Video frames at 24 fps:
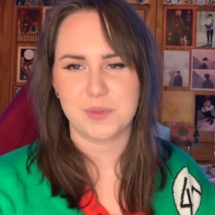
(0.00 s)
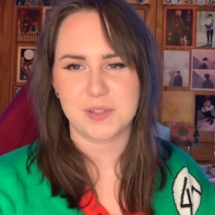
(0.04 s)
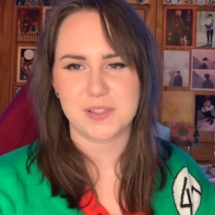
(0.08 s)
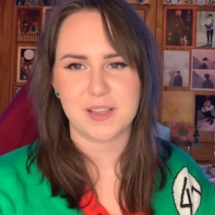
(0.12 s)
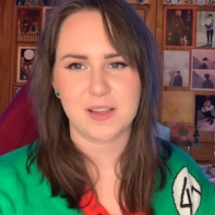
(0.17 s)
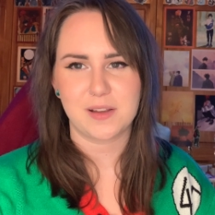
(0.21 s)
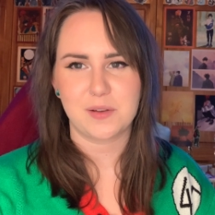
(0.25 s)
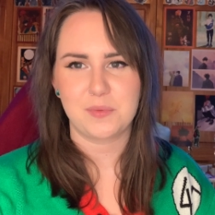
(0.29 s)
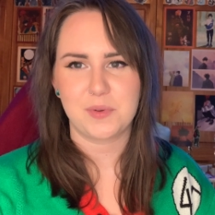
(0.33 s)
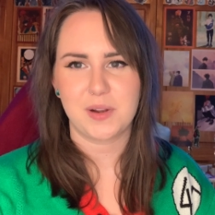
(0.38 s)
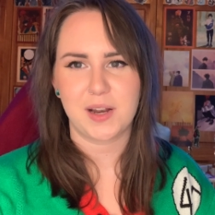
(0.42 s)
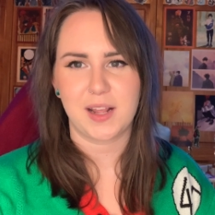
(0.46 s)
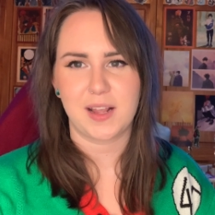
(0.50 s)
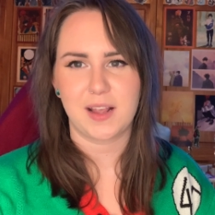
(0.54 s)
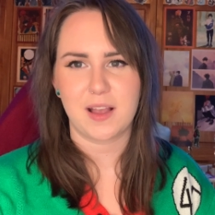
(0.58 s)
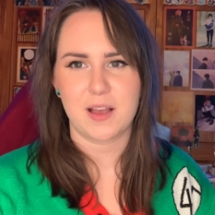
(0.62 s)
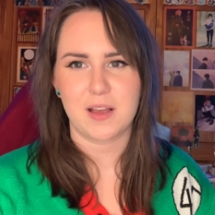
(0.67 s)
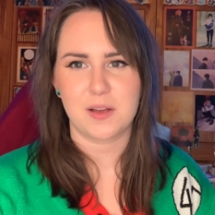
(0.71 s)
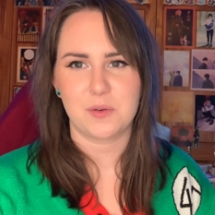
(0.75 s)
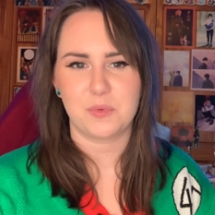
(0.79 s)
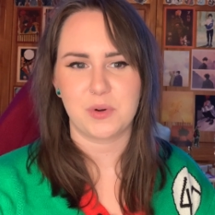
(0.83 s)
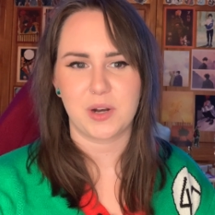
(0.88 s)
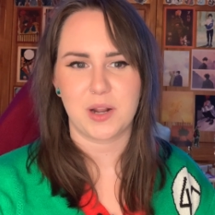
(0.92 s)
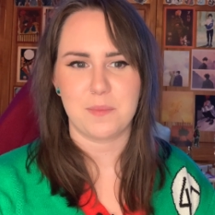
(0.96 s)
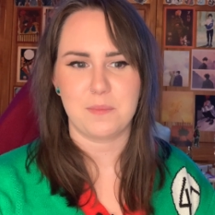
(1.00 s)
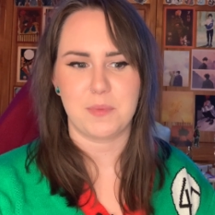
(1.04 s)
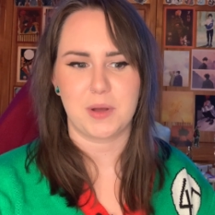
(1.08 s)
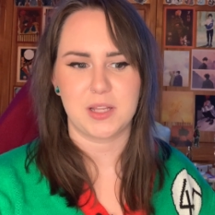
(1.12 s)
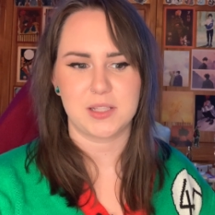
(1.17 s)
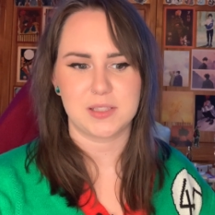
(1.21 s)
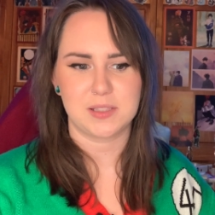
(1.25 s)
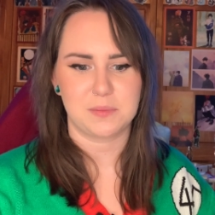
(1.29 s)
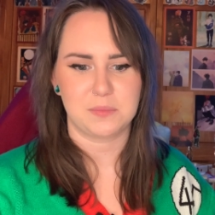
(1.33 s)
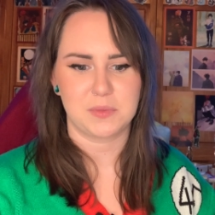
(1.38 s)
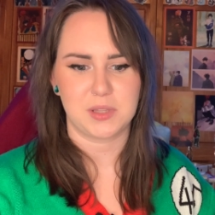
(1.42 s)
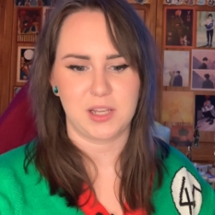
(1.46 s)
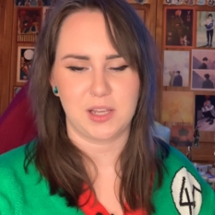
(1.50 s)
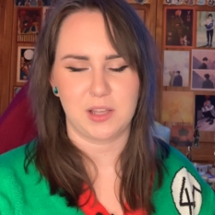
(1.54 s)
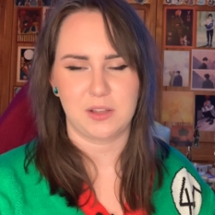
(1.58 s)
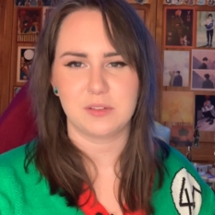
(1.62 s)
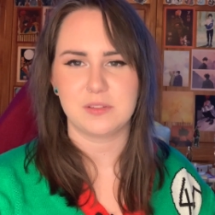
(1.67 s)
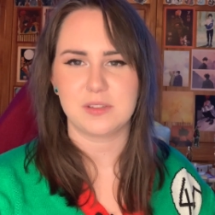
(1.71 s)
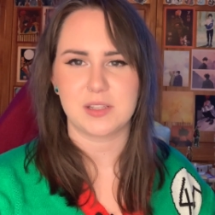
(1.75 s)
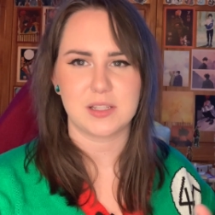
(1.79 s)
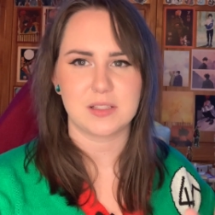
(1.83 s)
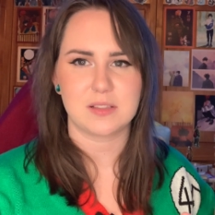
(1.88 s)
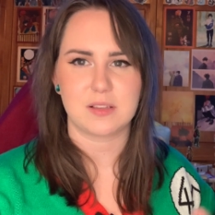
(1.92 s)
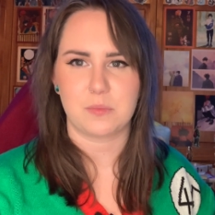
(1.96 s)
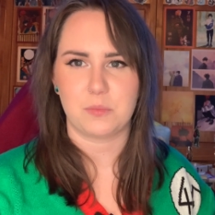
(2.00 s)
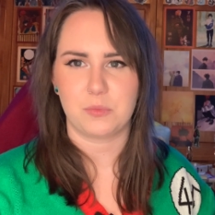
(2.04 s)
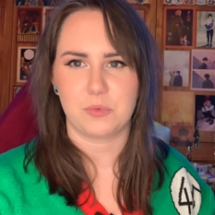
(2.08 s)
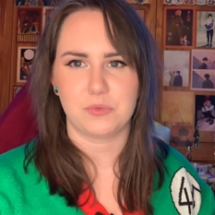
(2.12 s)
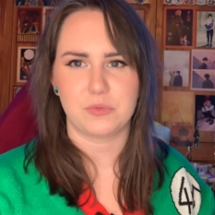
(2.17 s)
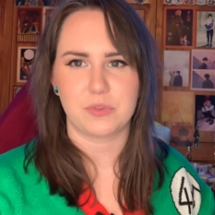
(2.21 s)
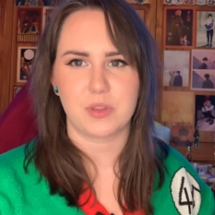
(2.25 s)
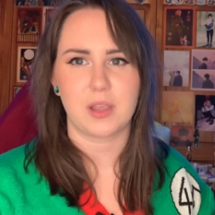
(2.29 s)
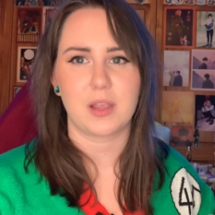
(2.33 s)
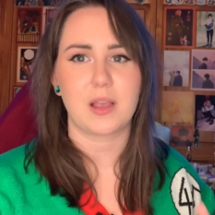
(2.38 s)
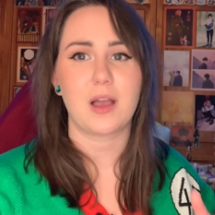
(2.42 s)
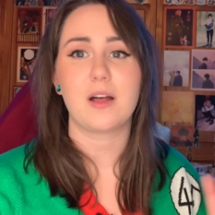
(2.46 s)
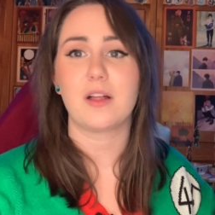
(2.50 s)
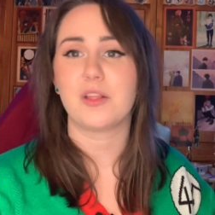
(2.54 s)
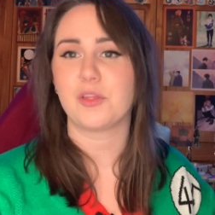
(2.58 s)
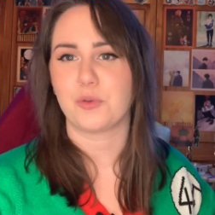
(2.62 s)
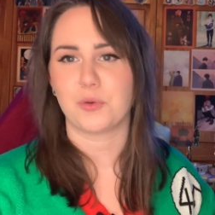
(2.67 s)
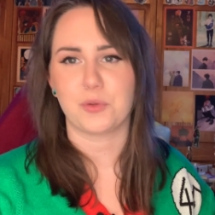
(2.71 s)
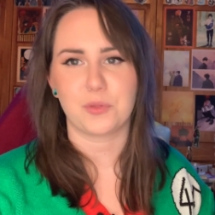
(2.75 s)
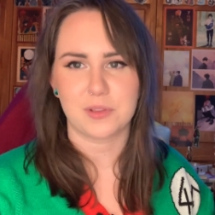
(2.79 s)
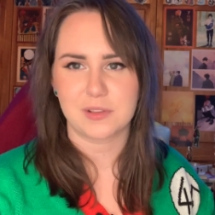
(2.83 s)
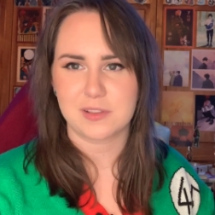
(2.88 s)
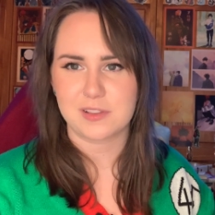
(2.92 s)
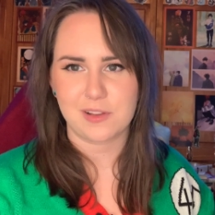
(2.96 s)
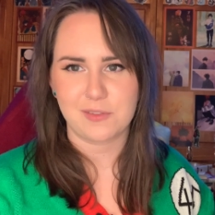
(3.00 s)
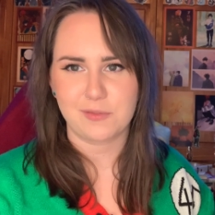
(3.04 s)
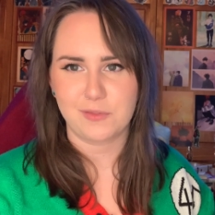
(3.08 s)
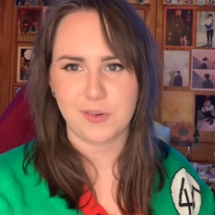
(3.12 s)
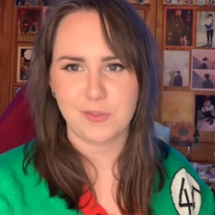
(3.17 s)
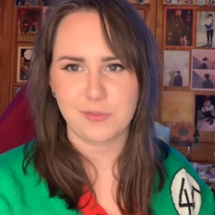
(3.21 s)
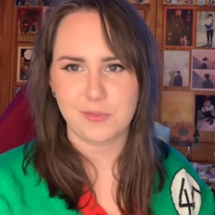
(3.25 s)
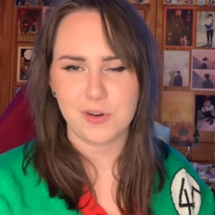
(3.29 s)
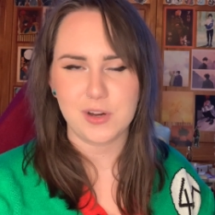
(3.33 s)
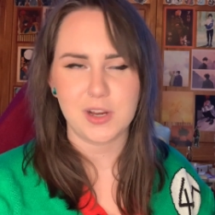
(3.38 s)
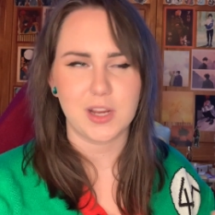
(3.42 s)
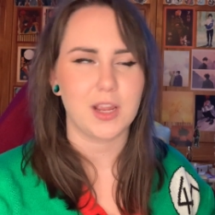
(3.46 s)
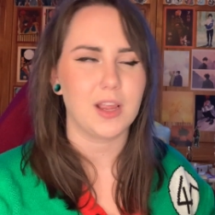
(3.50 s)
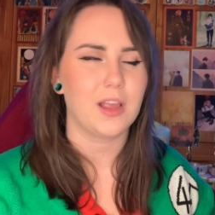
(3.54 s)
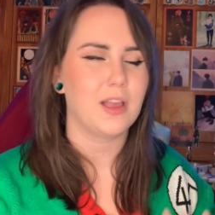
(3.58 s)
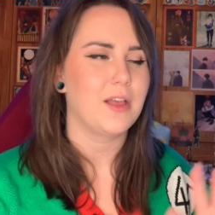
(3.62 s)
The second one I got when I bought something else, like someone was like, I'll throw this in for free.